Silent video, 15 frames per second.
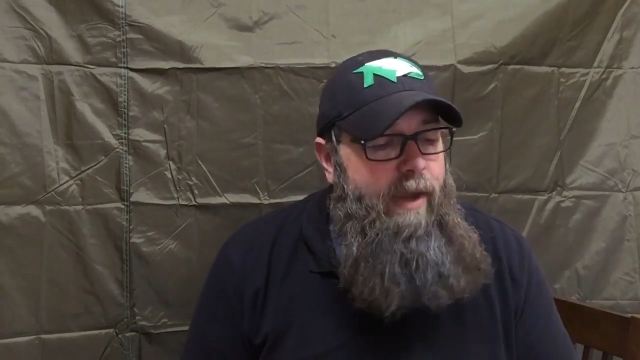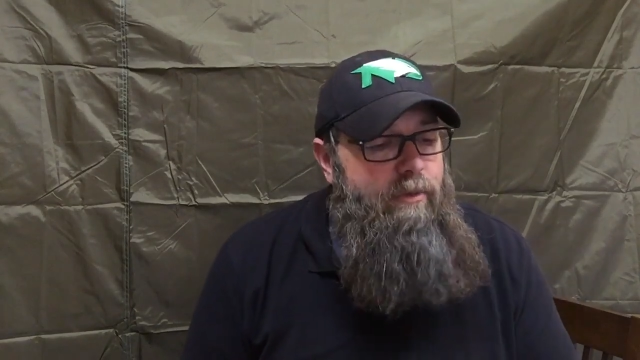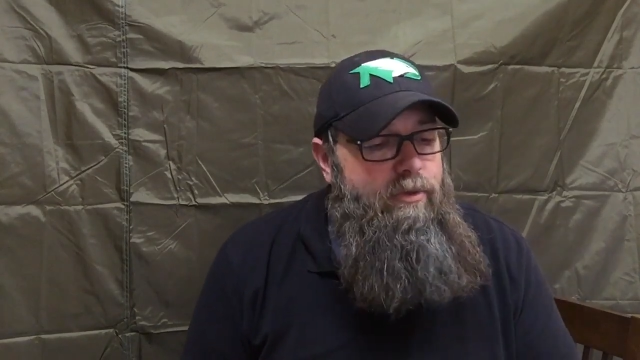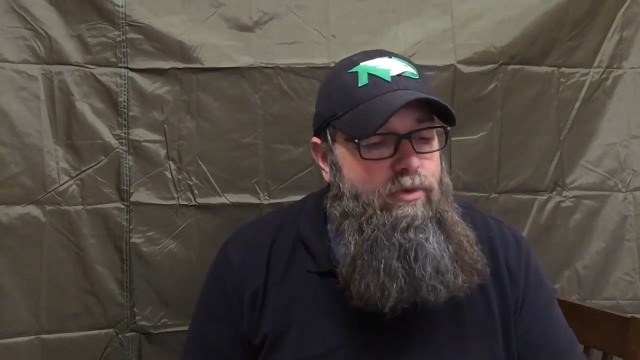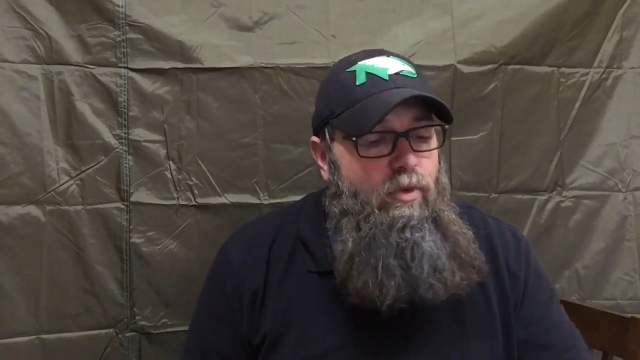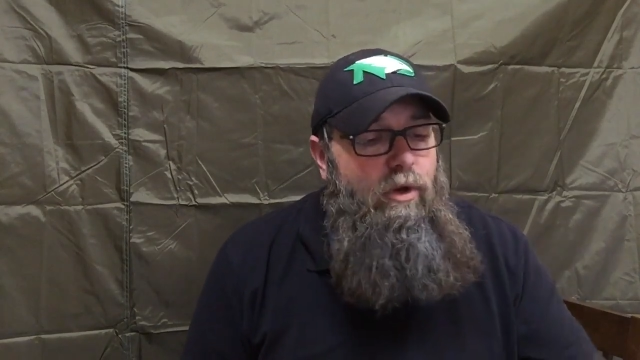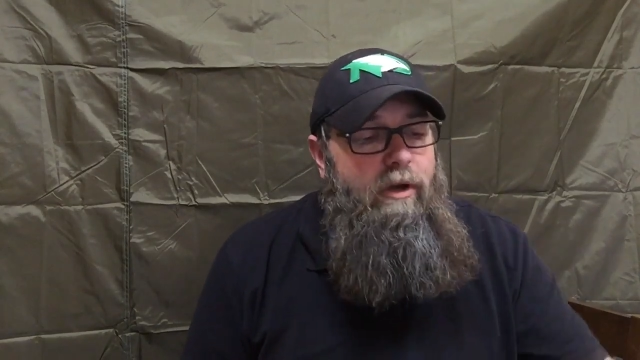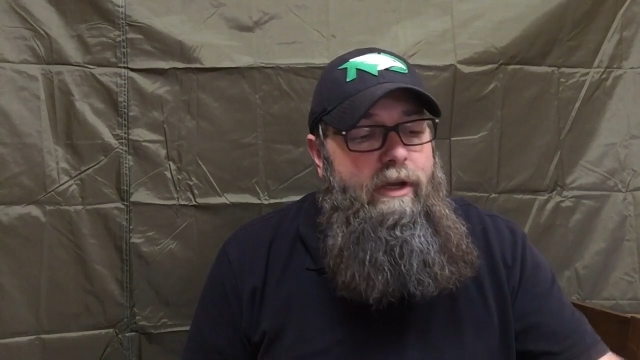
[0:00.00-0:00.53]
I
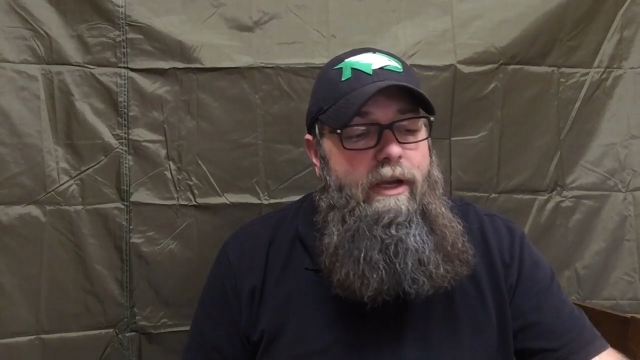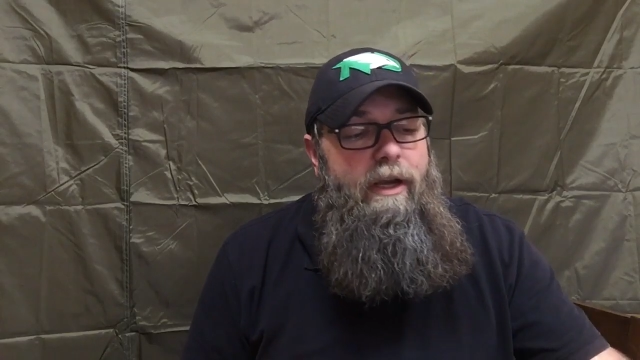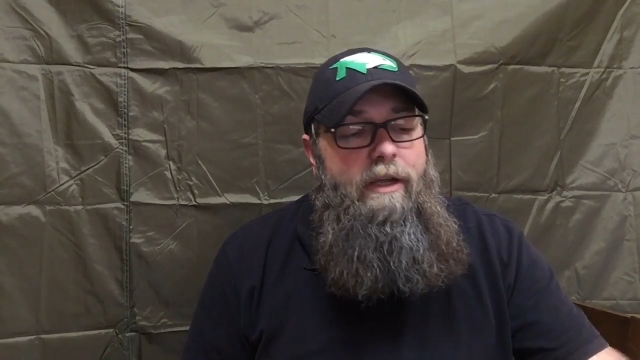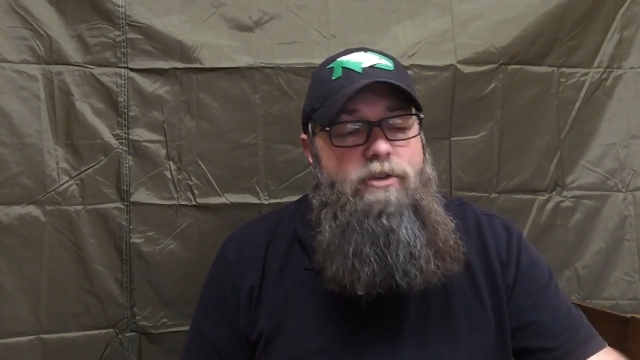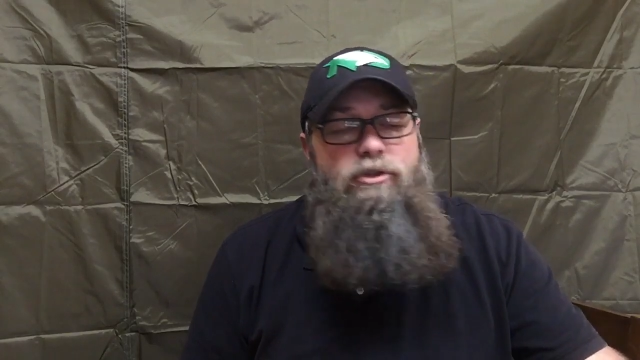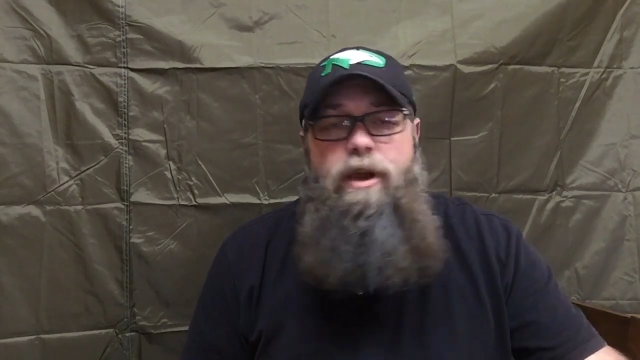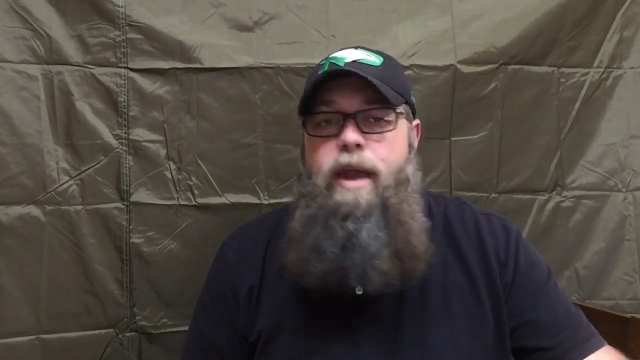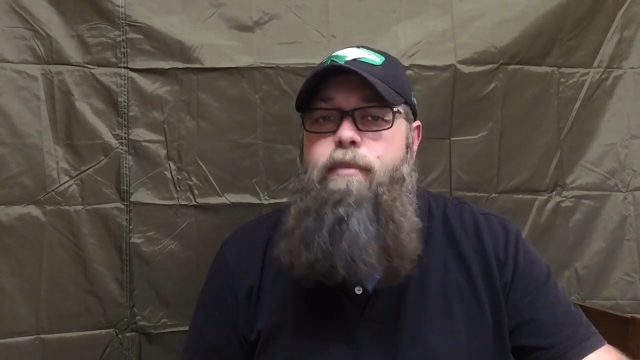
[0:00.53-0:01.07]
was working
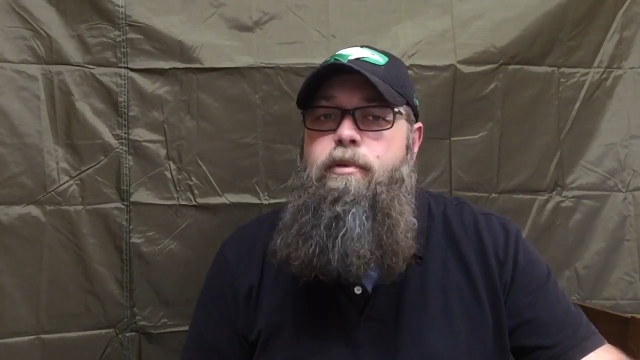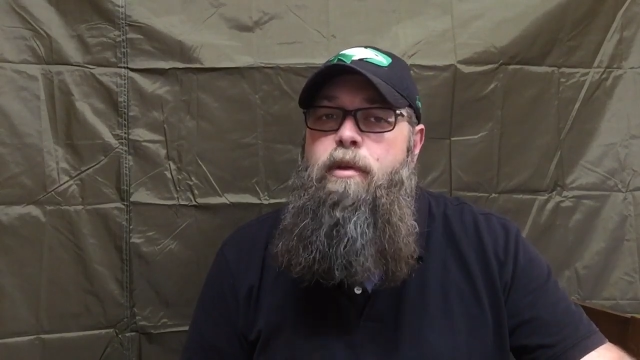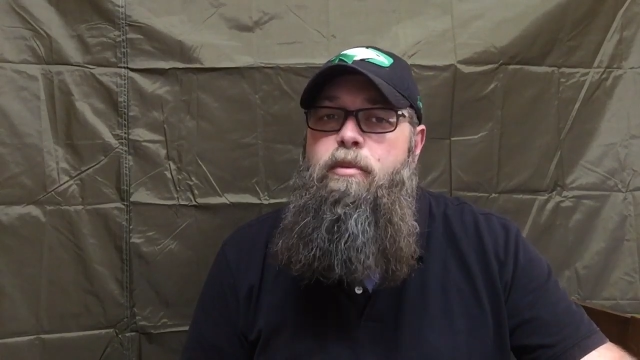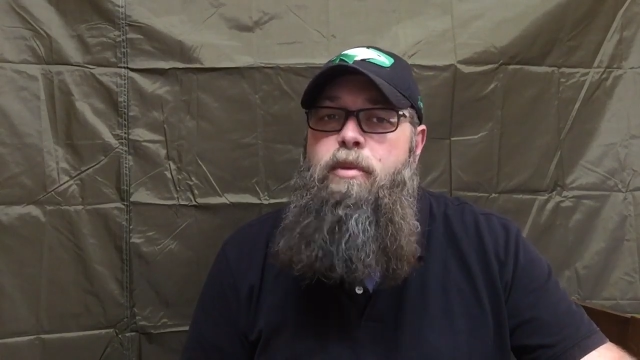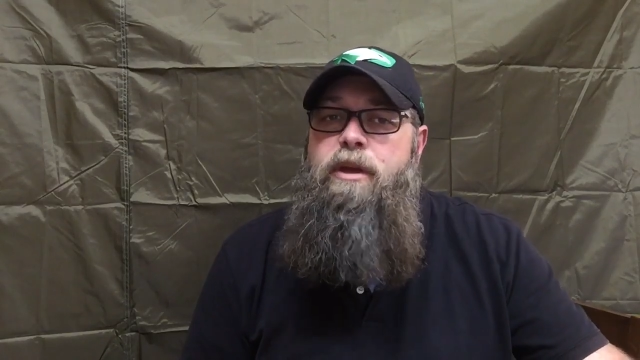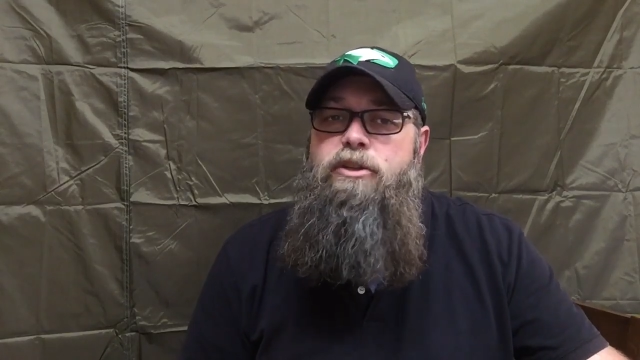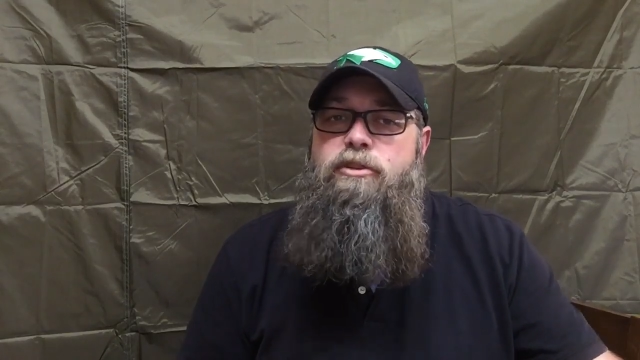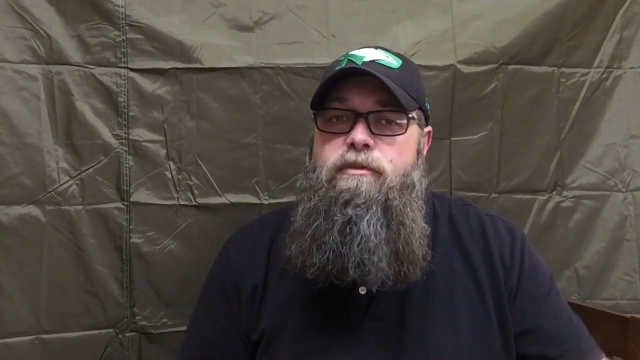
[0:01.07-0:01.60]
on trapping a
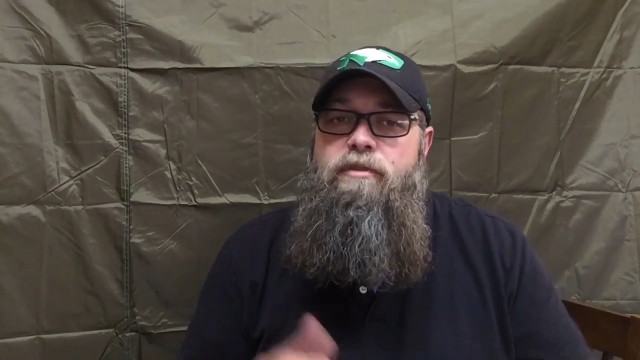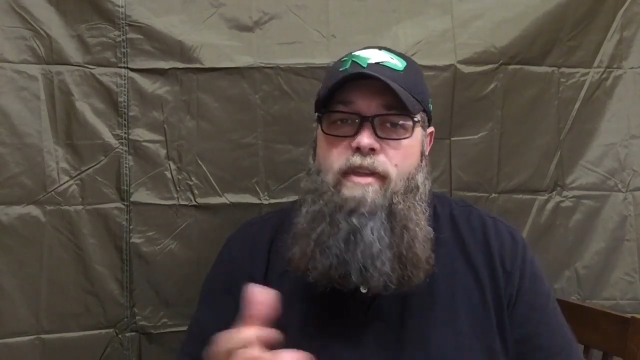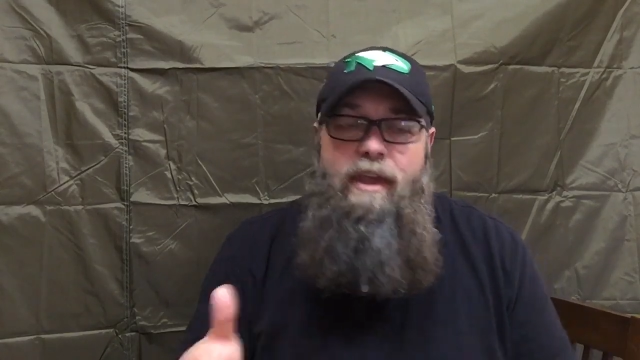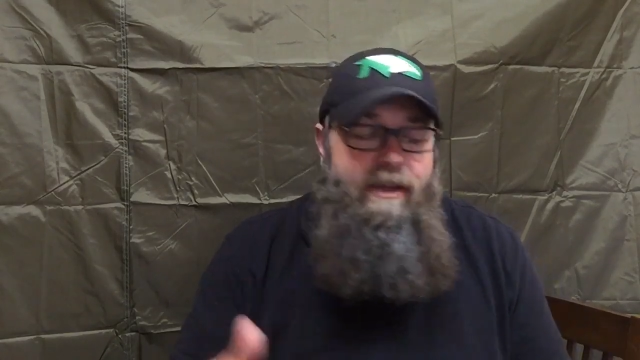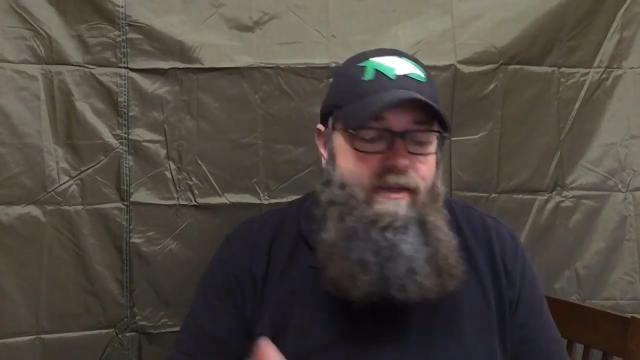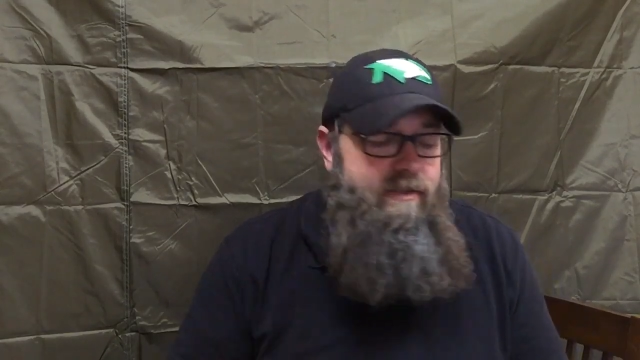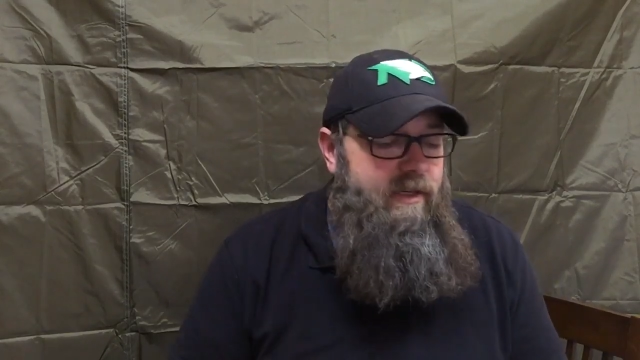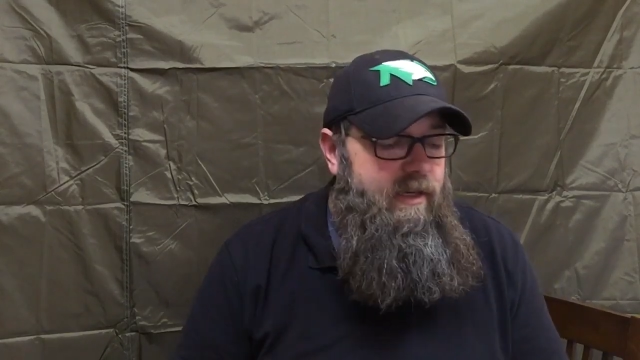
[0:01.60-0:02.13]
bunch of
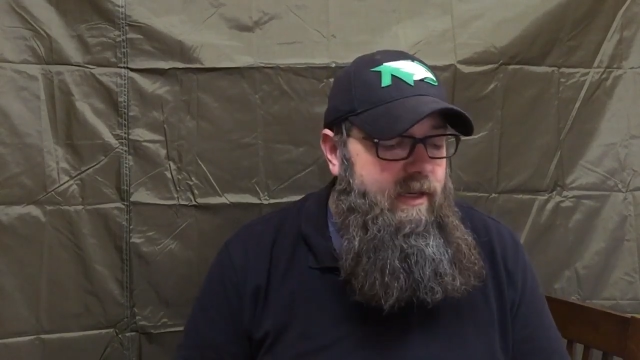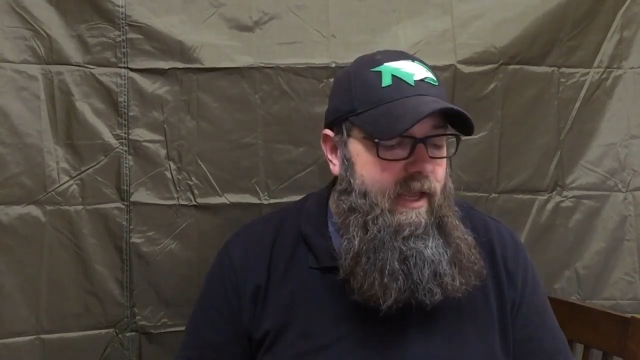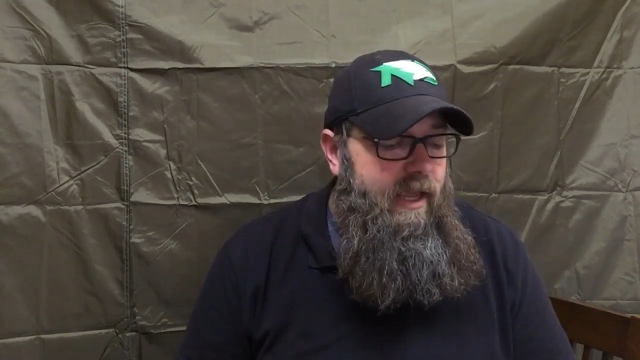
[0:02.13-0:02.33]
things and